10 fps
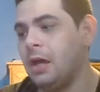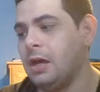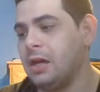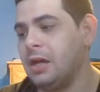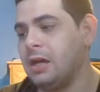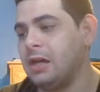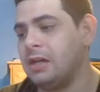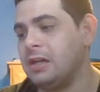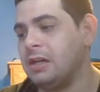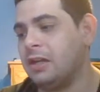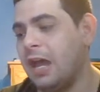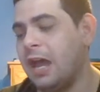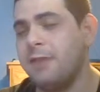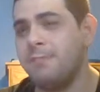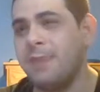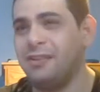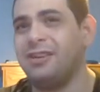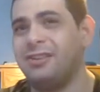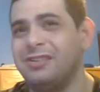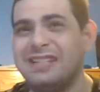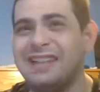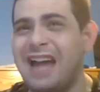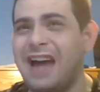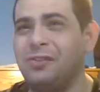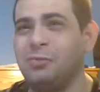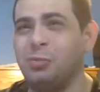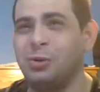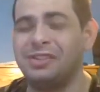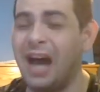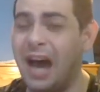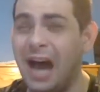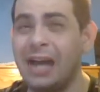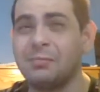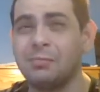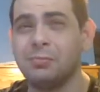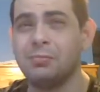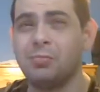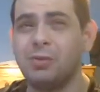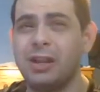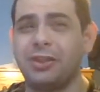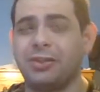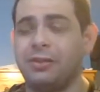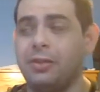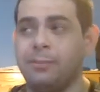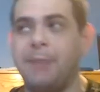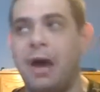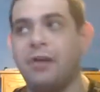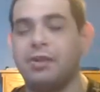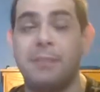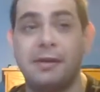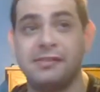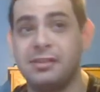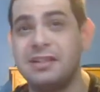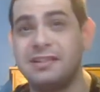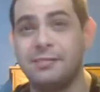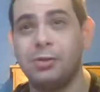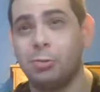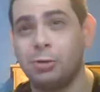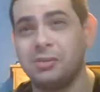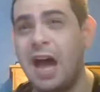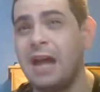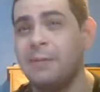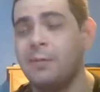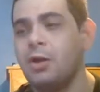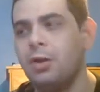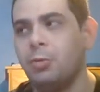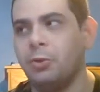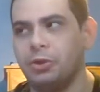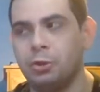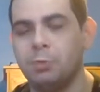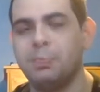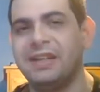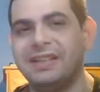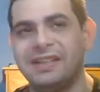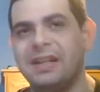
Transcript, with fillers: Uh, and Bowser needs to have a little more time with Bowser and Bowser needs a little more time with the Koopalings.